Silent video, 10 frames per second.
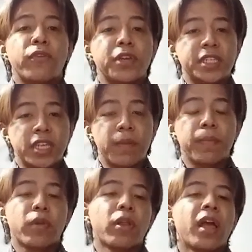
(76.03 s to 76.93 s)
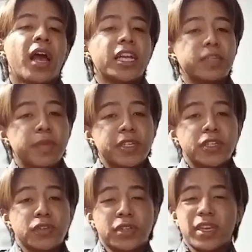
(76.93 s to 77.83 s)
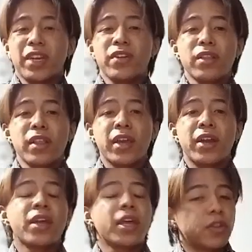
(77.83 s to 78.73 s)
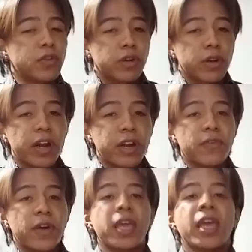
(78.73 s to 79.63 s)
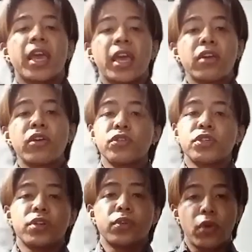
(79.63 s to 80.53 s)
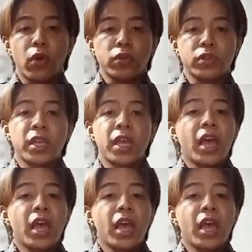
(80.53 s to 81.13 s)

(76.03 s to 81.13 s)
For example, as mentioned earlier, to clarify and crucial roles.